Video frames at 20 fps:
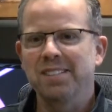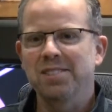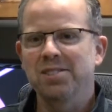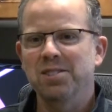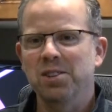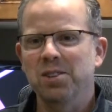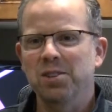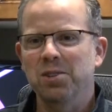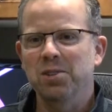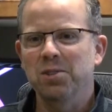
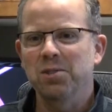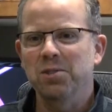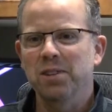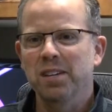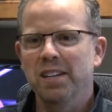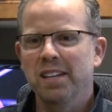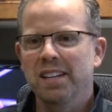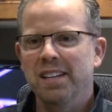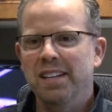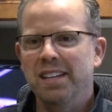So
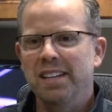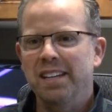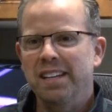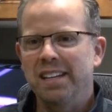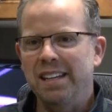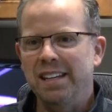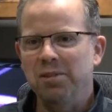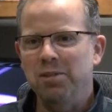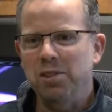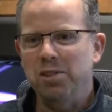
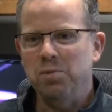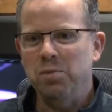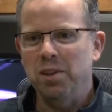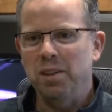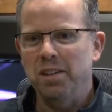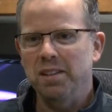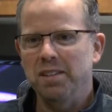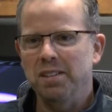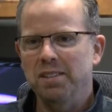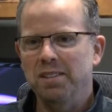he was
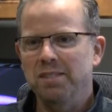what